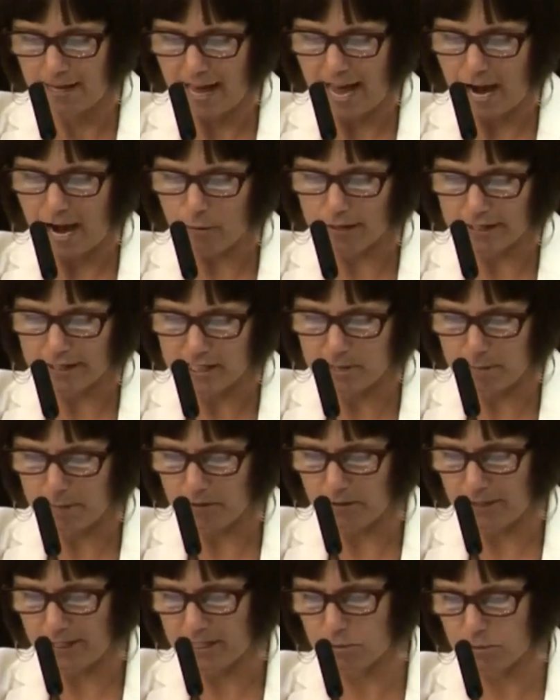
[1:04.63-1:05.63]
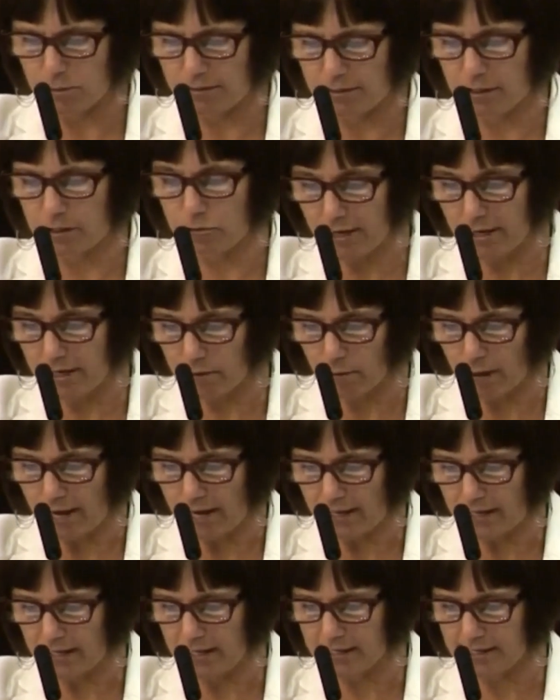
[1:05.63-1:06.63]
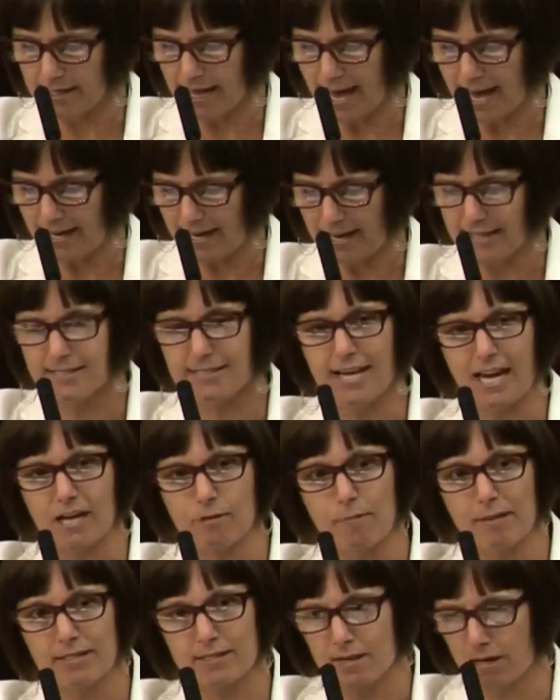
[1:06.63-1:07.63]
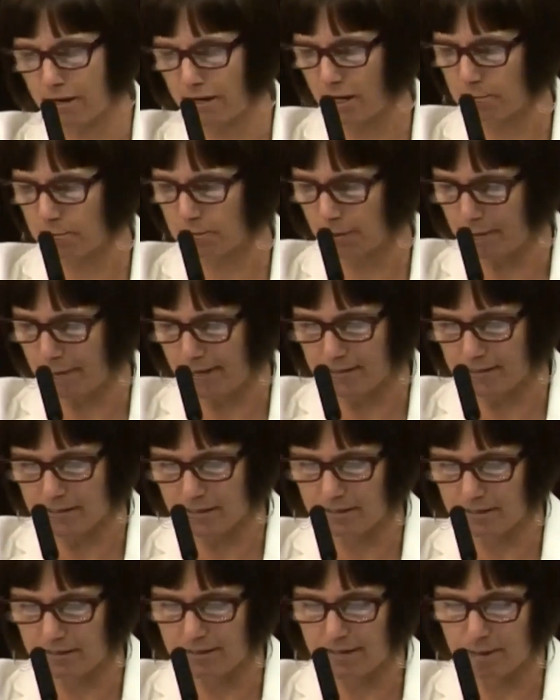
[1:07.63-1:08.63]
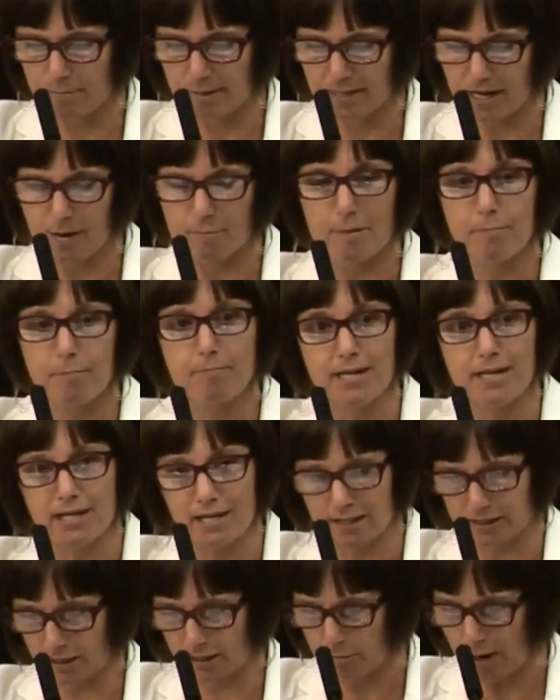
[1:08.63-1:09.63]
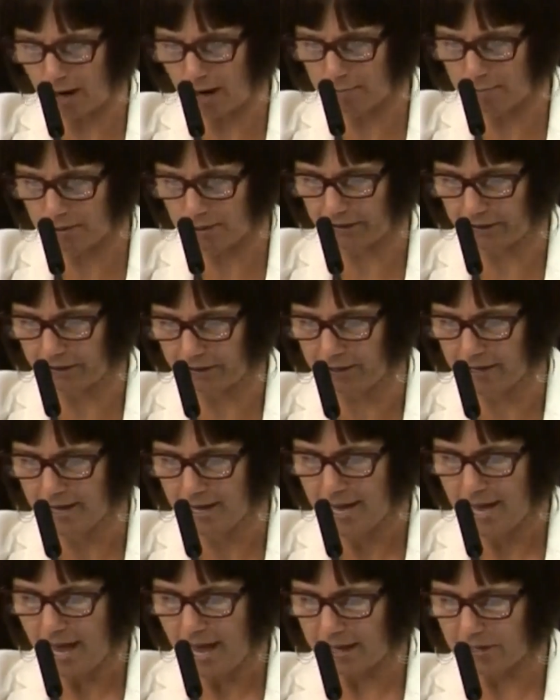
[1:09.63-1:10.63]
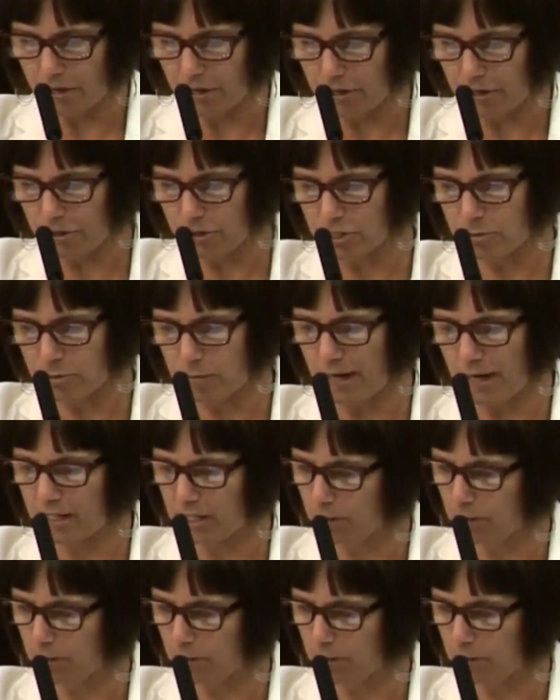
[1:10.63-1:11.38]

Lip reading: Our experience with the Greenway is that as segments are implemented, they become immediately popular and are used by